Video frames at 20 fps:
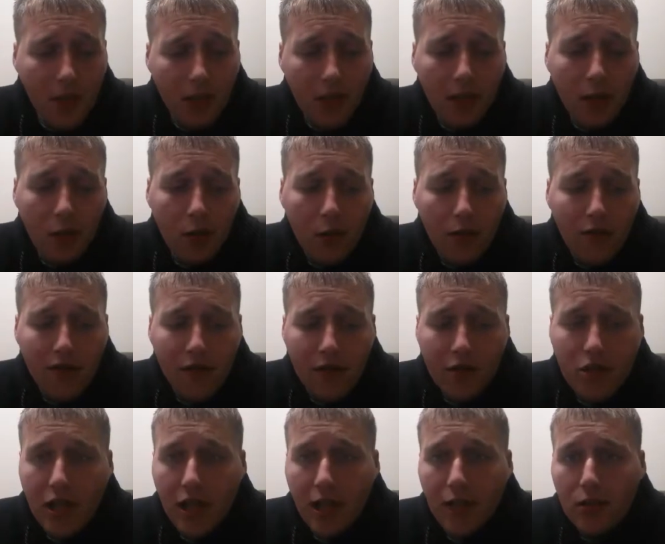and go over
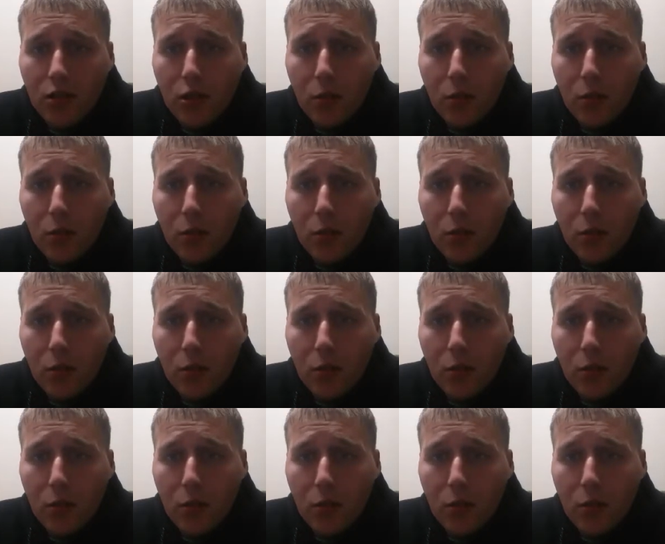and check